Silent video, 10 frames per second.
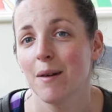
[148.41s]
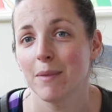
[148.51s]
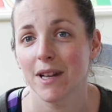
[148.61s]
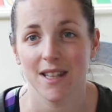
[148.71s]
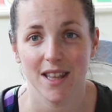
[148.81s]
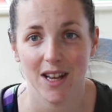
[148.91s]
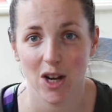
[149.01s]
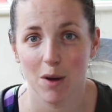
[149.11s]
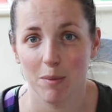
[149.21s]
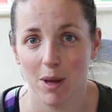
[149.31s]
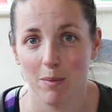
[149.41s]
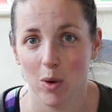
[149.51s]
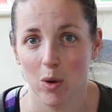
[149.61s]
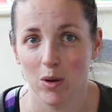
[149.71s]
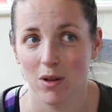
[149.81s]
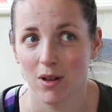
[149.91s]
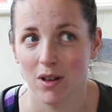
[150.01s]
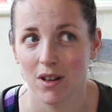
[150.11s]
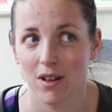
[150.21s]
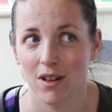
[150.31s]
because I think a lot of people
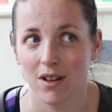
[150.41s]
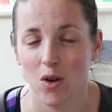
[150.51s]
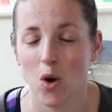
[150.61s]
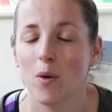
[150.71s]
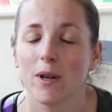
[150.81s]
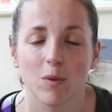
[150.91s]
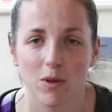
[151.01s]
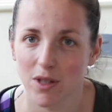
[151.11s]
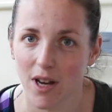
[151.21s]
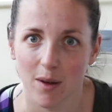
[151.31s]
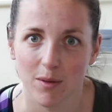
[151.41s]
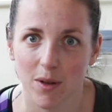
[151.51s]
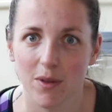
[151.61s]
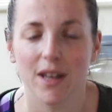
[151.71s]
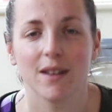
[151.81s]
always want to know, don't they?